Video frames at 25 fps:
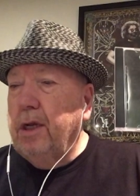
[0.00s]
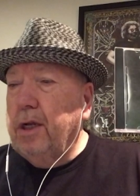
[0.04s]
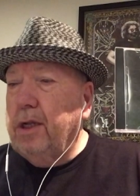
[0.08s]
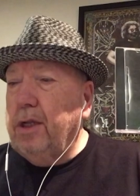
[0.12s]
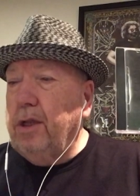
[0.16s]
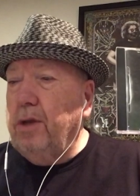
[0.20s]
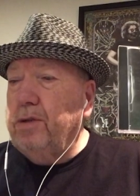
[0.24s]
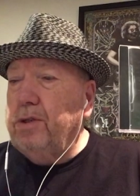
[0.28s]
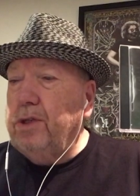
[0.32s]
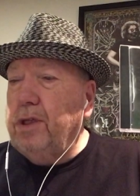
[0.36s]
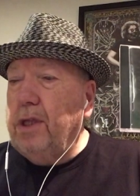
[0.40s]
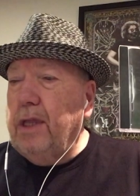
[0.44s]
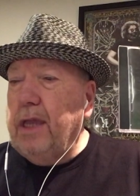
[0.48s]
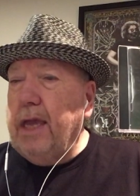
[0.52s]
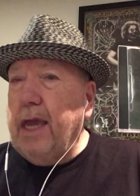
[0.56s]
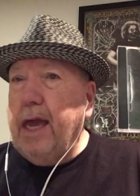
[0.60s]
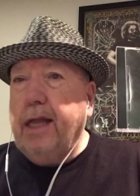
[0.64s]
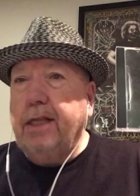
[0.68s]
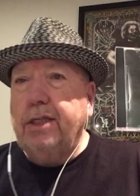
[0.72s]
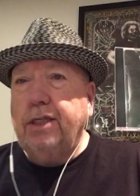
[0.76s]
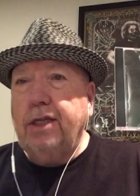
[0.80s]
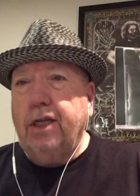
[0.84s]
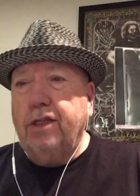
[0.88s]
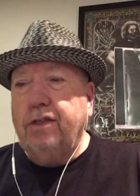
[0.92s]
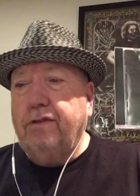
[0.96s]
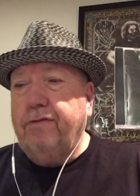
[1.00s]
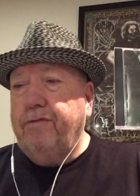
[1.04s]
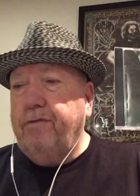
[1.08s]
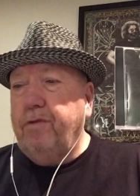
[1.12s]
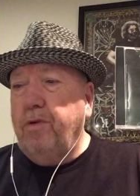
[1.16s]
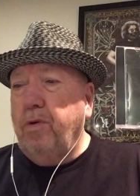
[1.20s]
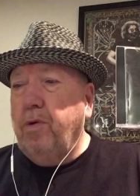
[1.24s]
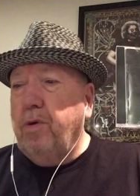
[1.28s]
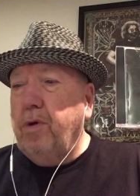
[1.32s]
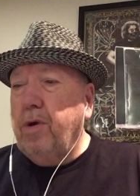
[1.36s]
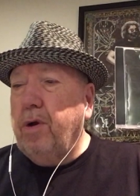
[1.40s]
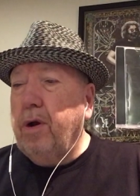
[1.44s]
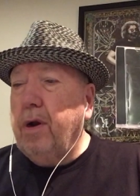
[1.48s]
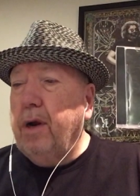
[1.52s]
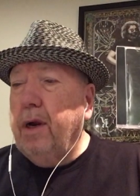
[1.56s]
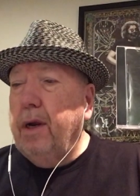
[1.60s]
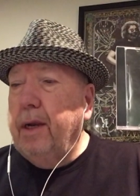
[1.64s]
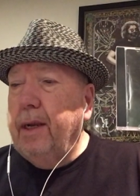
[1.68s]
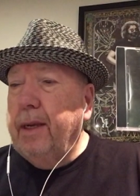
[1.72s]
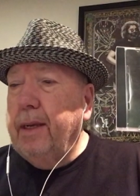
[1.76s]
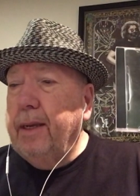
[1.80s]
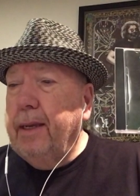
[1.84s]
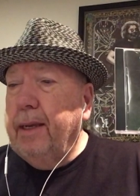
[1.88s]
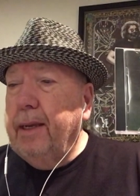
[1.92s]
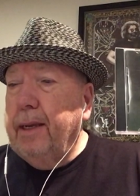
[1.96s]
Close to the Edge has four
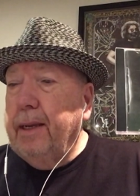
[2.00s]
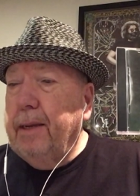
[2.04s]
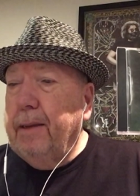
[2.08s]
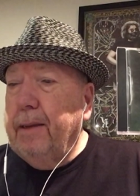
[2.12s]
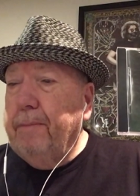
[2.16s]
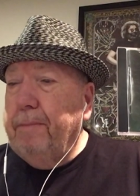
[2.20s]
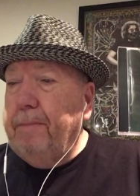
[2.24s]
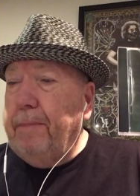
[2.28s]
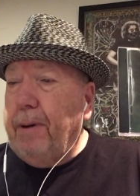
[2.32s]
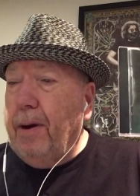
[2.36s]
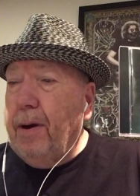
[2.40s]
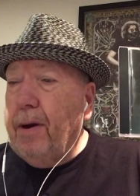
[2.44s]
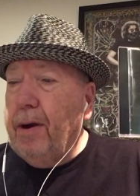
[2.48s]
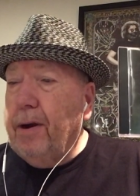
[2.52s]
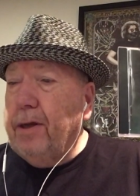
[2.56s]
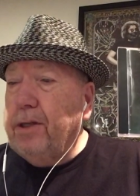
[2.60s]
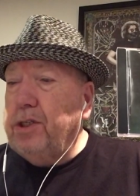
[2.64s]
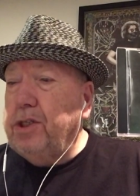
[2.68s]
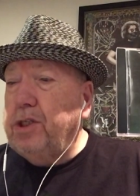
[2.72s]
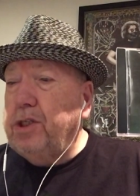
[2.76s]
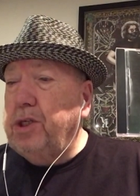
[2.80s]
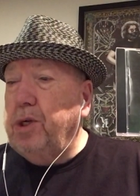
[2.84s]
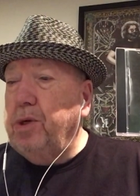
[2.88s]
parts